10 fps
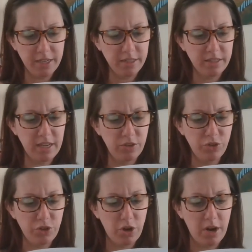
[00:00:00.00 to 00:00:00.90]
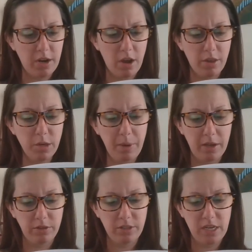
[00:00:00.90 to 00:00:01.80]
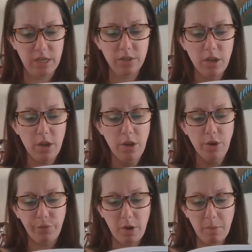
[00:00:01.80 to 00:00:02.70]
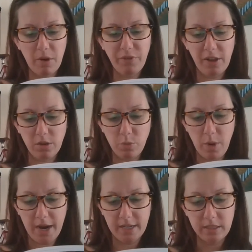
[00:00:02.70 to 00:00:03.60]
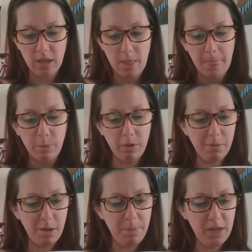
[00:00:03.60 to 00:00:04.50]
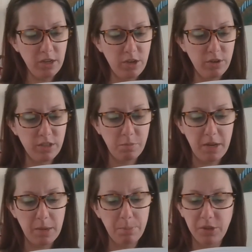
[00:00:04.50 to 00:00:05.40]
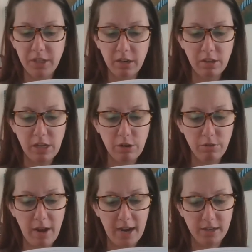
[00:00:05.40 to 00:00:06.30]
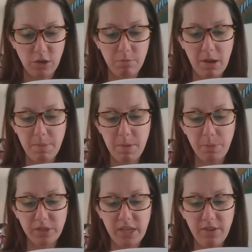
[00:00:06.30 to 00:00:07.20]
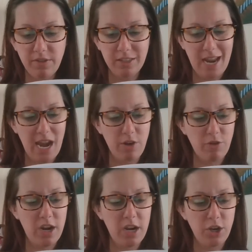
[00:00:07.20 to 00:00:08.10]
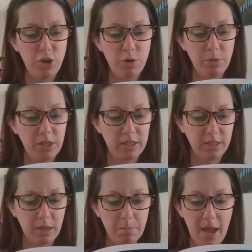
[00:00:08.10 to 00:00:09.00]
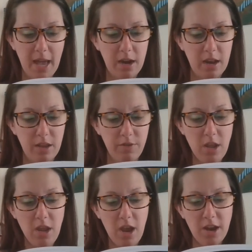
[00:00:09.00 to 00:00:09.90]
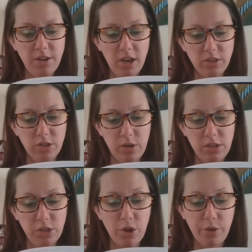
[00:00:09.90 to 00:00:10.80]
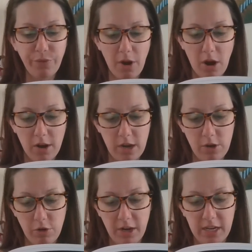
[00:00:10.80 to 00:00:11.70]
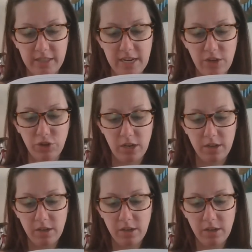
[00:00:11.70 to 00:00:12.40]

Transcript: censure and other penalties from our fellow whites. We might be accused of being politically correct, or might be perceived as angry, humorless, combative, and not suited to go far in an organization.